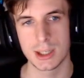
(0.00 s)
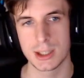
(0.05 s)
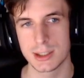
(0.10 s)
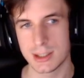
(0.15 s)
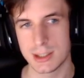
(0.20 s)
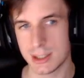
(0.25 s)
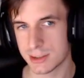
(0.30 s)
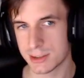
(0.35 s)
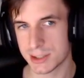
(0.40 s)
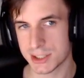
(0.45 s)

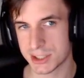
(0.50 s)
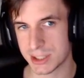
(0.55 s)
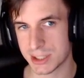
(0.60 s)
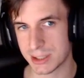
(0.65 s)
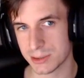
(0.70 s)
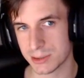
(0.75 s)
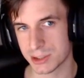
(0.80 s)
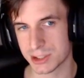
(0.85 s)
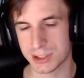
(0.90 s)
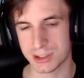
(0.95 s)
Now it
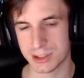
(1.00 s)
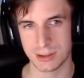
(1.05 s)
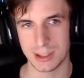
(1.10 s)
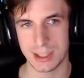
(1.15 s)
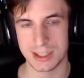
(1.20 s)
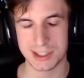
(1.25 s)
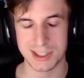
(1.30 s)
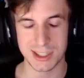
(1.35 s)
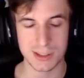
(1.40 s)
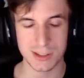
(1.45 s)
sounds
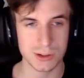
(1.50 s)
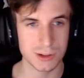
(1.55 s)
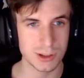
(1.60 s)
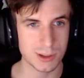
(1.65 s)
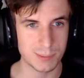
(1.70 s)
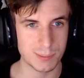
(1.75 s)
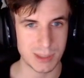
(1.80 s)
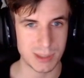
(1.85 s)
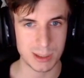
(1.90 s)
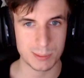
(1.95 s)
good
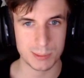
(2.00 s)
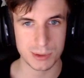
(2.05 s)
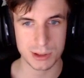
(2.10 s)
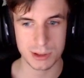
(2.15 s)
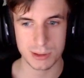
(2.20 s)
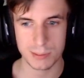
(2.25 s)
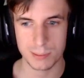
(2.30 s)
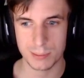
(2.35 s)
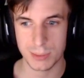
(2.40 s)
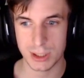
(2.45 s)
on
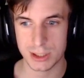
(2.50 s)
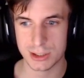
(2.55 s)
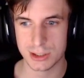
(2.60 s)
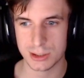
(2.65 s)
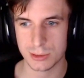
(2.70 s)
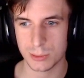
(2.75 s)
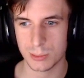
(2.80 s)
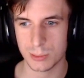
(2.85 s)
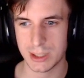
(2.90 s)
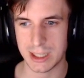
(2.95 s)
paper,
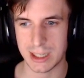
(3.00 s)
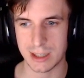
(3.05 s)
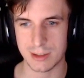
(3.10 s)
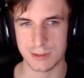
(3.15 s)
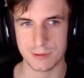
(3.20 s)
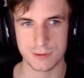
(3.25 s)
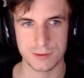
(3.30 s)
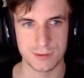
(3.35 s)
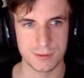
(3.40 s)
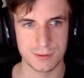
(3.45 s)
but we
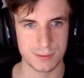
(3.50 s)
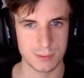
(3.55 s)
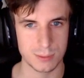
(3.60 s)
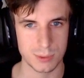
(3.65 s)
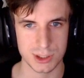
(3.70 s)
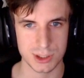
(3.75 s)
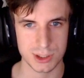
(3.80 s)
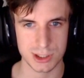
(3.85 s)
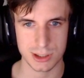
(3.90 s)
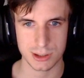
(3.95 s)
have,
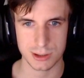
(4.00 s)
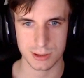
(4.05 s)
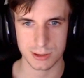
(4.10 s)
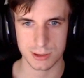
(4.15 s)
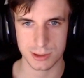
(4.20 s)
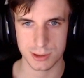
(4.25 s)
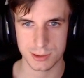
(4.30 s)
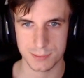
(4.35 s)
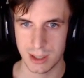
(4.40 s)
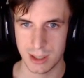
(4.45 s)
what's it
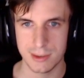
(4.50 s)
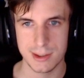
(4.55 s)
called?